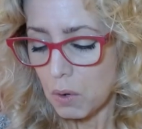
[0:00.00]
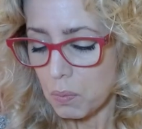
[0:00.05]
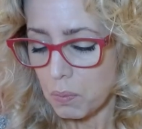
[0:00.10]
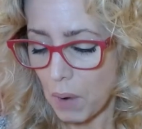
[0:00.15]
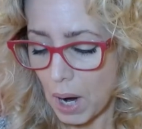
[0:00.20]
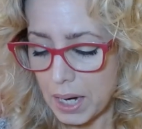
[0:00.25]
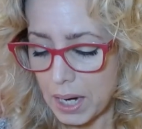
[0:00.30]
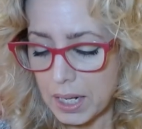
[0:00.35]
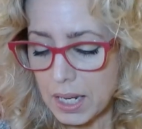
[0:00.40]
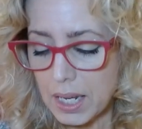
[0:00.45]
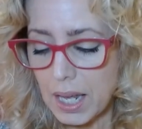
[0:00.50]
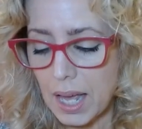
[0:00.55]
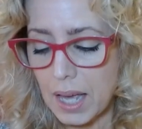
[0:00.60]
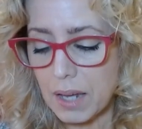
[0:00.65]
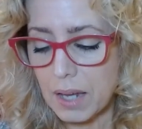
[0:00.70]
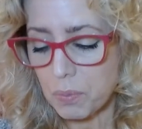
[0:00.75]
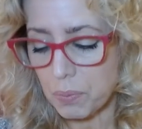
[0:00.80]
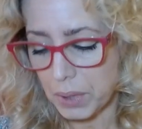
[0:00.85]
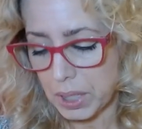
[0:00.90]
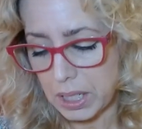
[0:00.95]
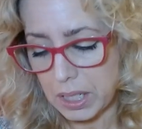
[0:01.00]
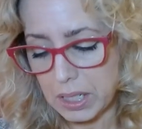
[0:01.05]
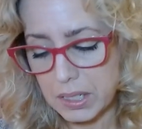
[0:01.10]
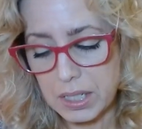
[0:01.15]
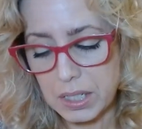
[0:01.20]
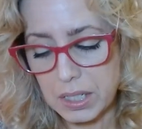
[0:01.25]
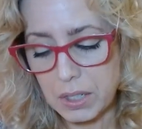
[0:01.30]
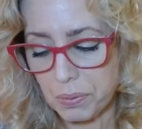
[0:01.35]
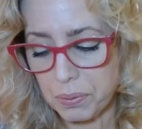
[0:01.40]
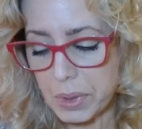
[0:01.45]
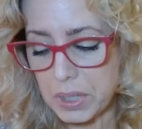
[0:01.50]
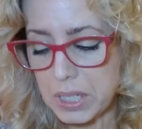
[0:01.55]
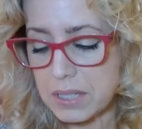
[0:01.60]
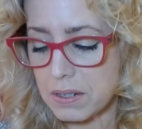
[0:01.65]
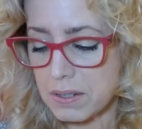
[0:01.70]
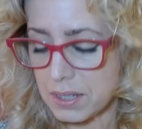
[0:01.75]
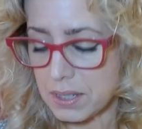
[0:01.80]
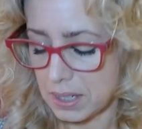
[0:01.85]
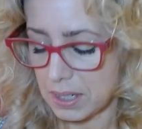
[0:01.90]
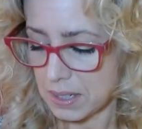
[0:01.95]
Writing and reading decrease
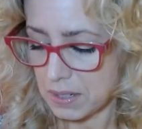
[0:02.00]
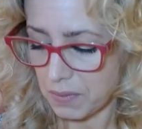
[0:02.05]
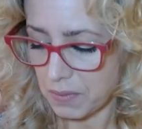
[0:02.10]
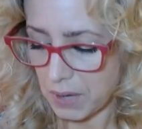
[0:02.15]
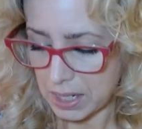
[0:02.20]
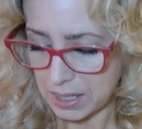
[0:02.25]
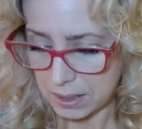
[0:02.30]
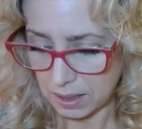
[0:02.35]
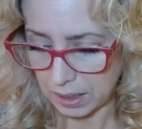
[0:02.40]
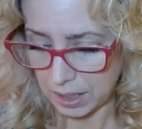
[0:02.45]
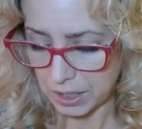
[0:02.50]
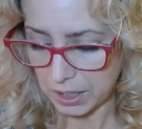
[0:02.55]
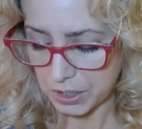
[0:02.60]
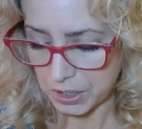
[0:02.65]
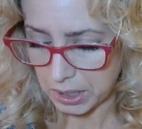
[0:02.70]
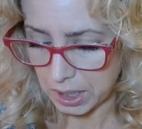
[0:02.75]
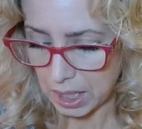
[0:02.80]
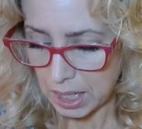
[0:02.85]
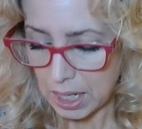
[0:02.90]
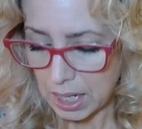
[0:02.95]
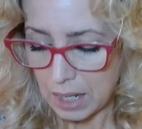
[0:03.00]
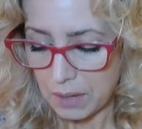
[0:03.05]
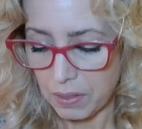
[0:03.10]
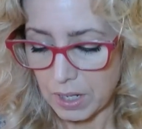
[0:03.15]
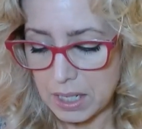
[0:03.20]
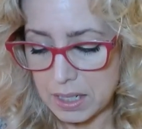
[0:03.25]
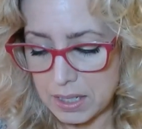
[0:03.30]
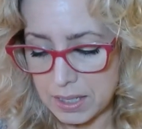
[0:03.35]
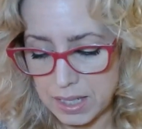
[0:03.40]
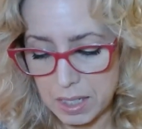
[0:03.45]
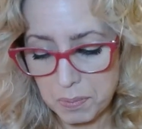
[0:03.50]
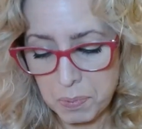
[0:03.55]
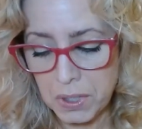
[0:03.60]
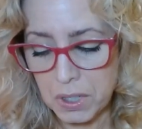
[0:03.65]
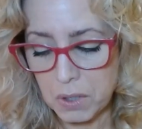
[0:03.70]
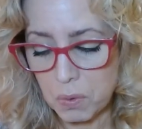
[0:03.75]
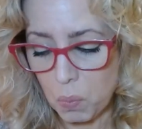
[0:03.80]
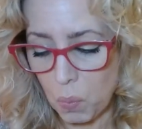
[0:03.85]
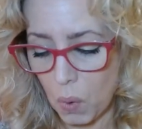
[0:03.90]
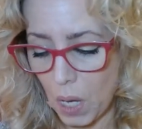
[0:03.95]
our sense of isolation. They deepen
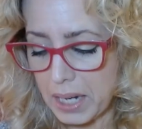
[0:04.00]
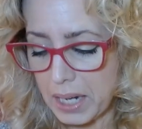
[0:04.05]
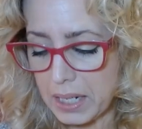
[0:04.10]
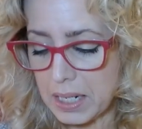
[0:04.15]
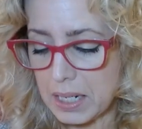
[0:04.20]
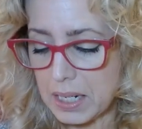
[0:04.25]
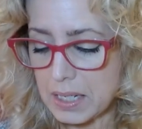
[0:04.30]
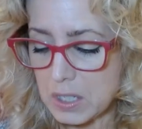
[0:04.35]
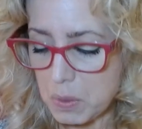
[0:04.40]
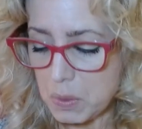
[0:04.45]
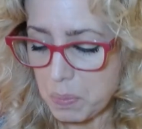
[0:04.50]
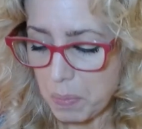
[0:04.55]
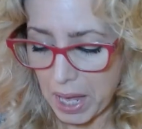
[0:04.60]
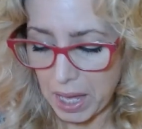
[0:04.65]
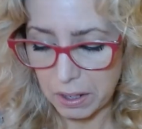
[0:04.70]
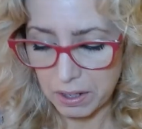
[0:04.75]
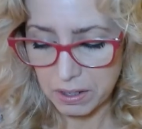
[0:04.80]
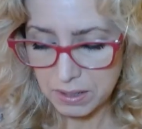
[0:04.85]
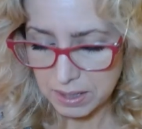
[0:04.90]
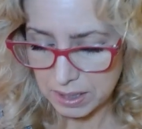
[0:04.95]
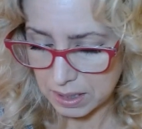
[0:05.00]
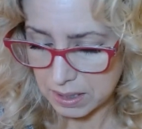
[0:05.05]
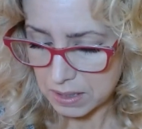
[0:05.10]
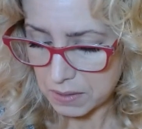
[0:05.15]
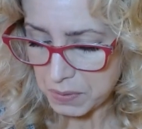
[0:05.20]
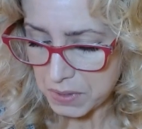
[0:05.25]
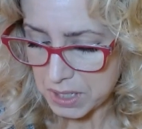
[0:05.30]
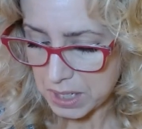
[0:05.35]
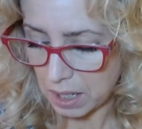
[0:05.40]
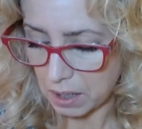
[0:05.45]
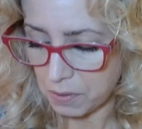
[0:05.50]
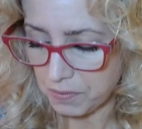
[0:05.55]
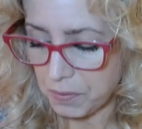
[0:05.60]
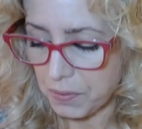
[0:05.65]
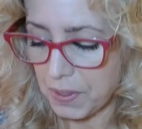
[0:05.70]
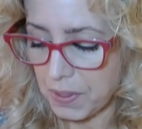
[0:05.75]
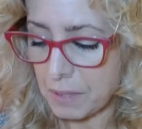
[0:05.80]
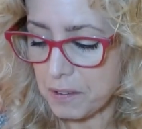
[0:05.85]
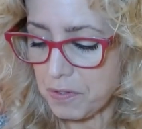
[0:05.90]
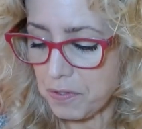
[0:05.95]
and widen and expand our sense of self.
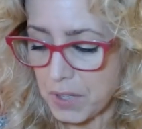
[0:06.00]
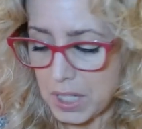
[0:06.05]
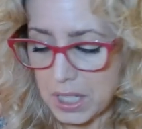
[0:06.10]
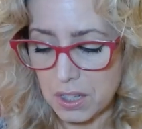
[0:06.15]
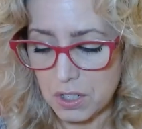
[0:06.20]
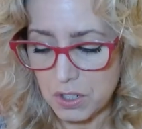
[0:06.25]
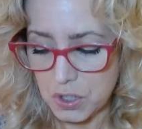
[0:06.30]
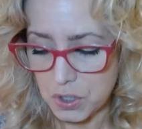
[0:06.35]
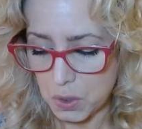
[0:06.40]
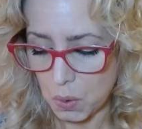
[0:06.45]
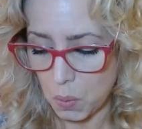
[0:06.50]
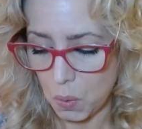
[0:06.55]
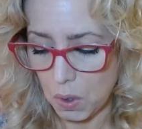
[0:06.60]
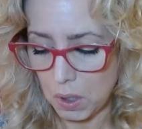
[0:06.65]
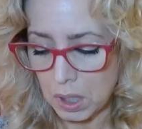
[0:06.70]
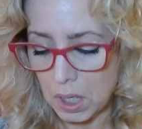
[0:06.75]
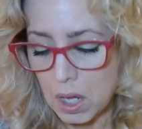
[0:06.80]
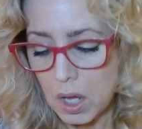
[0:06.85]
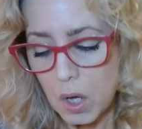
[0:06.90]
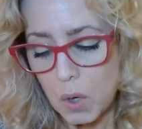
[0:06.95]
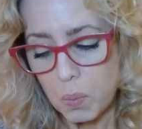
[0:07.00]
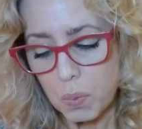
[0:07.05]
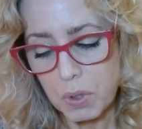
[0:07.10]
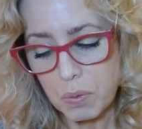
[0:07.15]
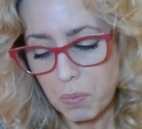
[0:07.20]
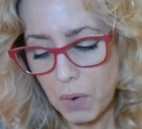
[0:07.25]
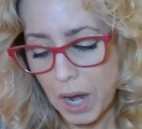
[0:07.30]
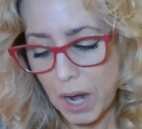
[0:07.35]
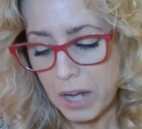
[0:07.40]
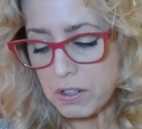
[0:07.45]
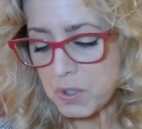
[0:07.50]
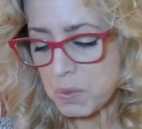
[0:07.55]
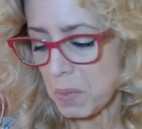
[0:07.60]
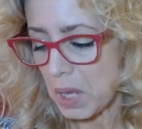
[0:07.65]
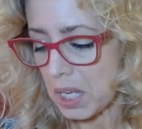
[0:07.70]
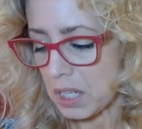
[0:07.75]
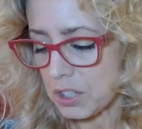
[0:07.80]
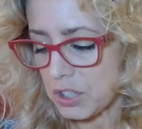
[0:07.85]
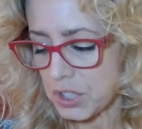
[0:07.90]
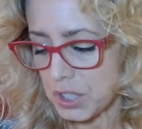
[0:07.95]
They feed the soul. When writers
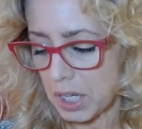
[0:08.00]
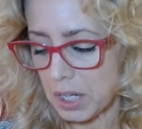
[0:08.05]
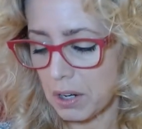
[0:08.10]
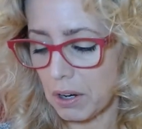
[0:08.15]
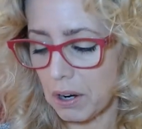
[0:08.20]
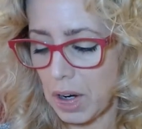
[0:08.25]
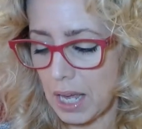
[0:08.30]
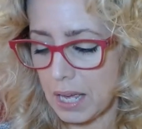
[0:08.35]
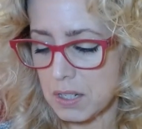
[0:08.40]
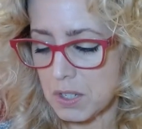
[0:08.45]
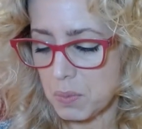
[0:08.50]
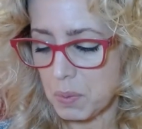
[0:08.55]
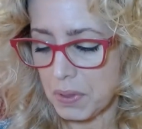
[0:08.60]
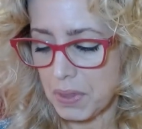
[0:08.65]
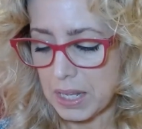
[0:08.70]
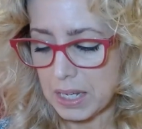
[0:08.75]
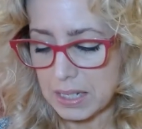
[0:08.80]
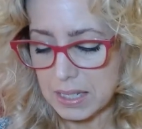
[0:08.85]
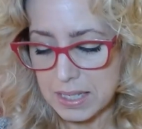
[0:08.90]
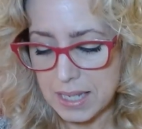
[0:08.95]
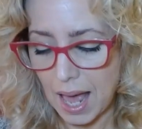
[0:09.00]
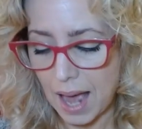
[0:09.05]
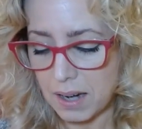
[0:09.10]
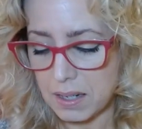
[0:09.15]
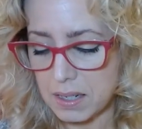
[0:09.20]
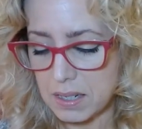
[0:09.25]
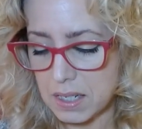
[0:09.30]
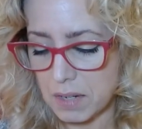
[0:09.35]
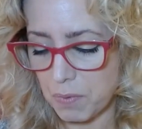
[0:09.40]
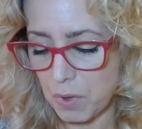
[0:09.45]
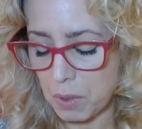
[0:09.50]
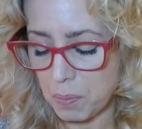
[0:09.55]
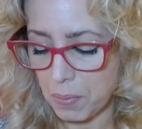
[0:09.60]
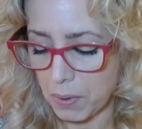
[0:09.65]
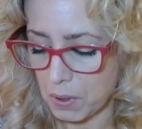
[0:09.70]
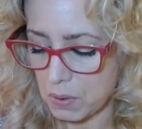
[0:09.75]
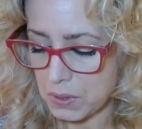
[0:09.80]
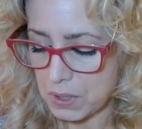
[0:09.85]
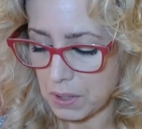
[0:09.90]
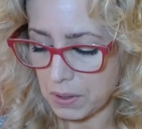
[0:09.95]
make us shake our heads with the exactness of their
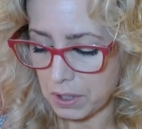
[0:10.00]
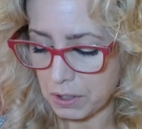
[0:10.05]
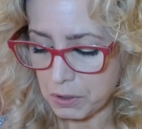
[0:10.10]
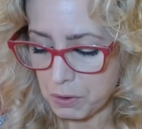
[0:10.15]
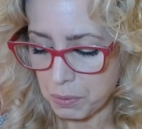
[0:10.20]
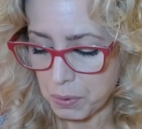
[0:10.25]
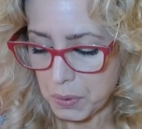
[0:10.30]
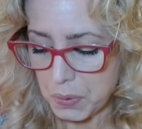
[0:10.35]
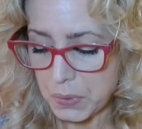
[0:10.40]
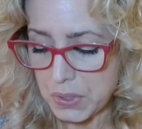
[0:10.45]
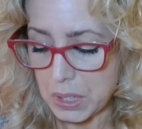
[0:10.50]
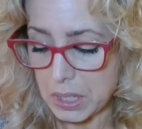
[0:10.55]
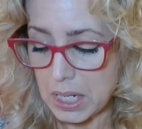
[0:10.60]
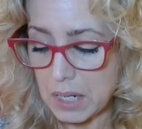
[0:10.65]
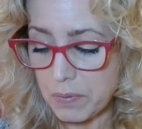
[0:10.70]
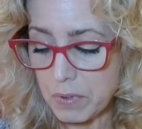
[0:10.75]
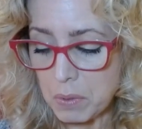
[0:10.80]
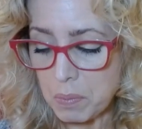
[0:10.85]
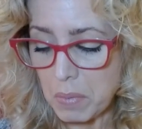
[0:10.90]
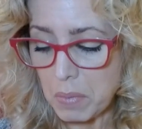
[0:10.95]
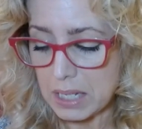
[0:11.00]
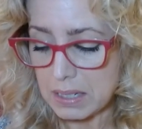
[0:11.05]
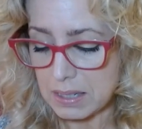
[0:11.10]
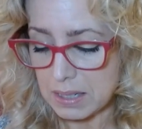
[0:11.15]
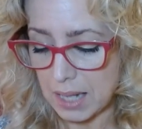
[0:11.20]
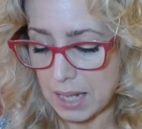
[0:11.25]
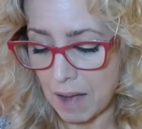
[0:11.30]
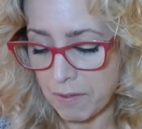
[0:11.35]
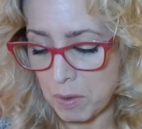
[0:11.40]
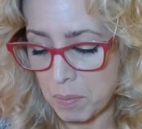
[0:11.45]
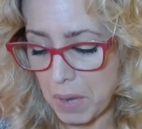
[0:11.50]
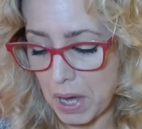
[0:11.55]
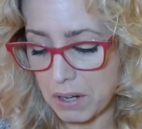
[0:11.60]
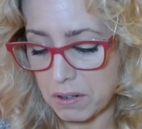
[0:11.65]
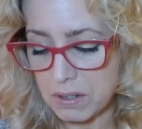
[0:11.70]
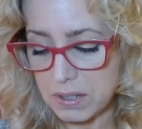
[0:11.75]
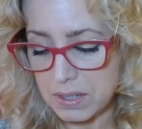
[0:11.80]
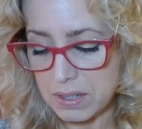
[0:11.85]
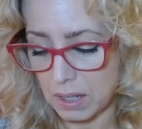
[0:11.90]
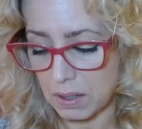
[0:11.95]
prose and their truths, and even make us laugh about
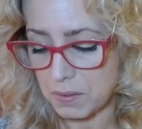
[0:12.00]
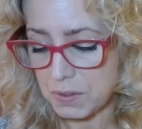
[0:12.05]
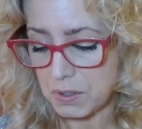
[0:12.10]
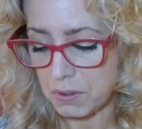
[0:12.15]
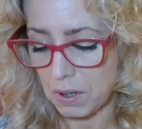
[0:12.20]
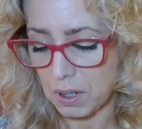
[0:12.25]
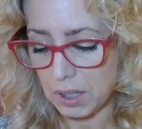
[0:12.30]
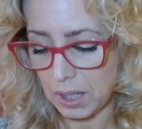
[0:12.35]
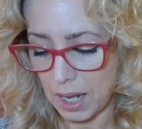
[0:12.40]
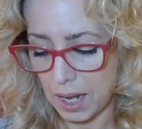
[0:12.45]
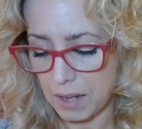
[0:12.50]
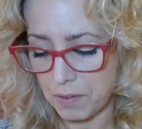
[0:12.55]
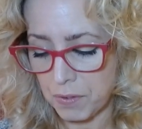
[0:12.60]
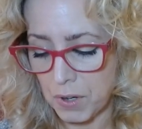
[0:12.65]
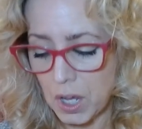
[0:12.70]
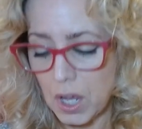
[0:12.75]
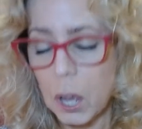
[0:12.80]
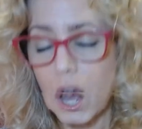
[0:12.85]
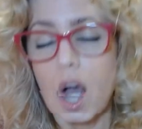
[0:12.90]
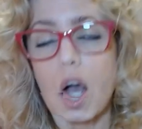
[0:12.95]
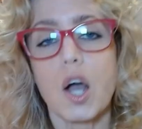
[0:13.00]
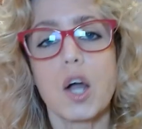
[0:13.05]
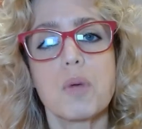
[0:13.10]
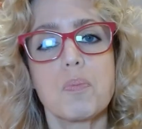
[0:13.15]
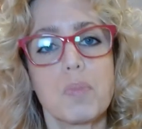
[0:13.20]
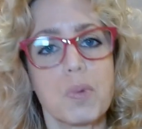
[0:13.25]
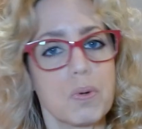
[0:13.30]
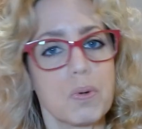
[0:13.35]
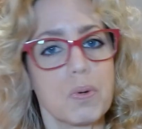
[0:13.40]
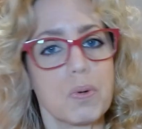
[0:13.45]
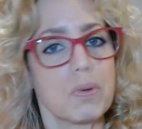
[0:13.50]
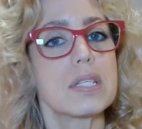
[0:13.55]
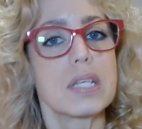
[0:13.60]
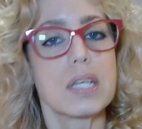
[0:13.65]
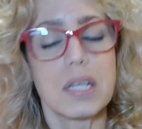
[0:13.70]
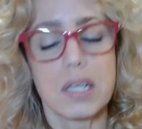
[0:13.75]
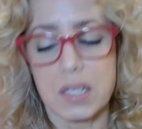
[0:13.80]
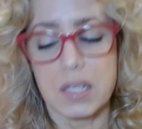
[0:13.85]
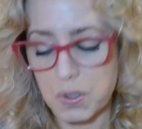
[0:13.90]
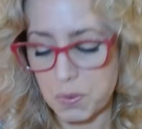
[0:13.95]
ourselves or our life, our
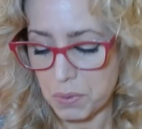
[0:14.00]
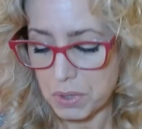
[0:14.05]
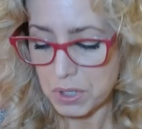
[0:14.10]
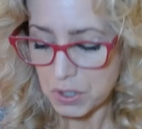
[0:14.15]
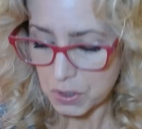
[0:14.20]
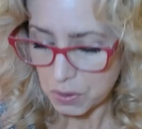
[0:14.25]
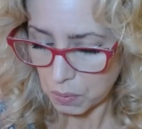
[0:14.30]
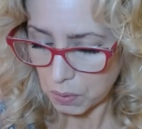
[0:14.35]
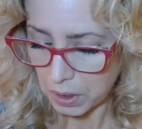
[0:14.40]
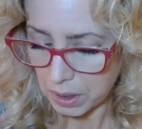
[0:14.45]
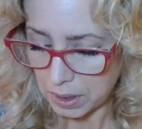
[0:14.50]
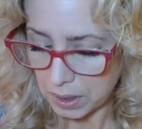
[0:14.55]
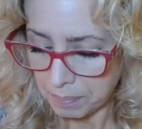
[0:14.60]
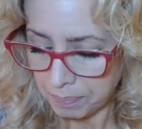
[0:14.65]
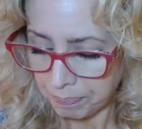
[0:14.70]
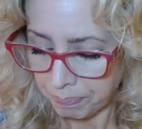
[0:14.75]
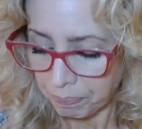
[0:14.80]
buoyancy is restored.